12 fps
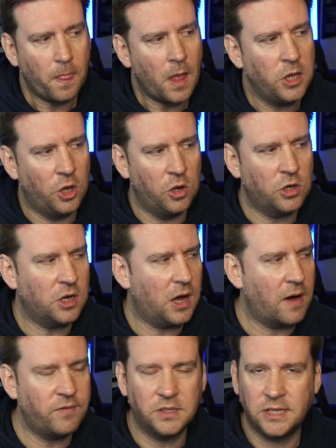You look at
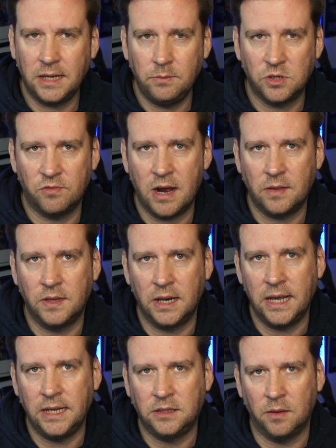other teams around the
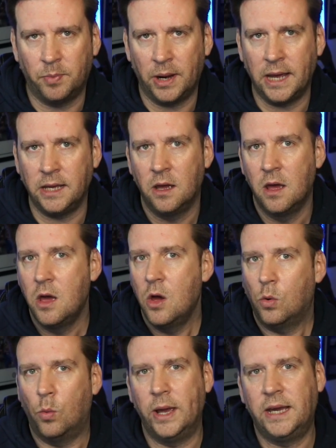league that play
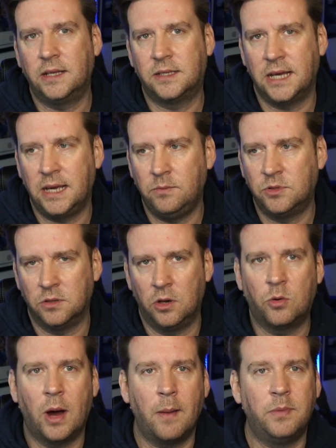weaker teams, and
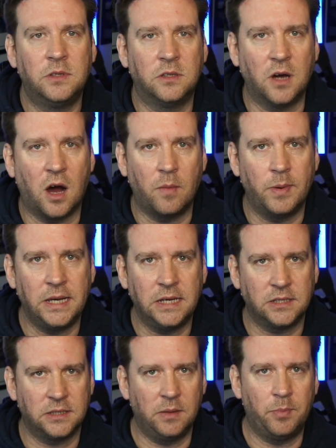look what happened to Derby
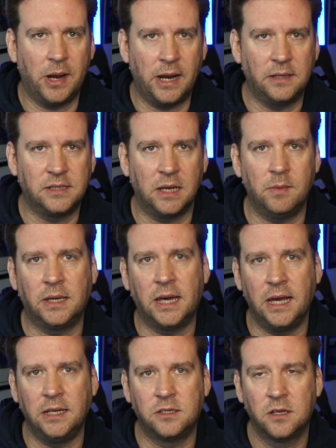yesterday playing a team of
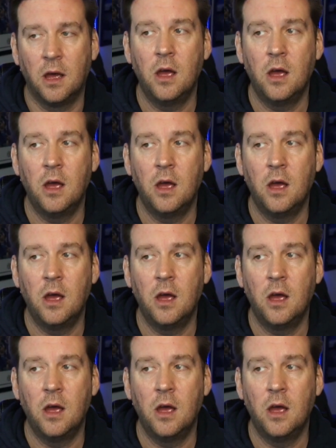kids.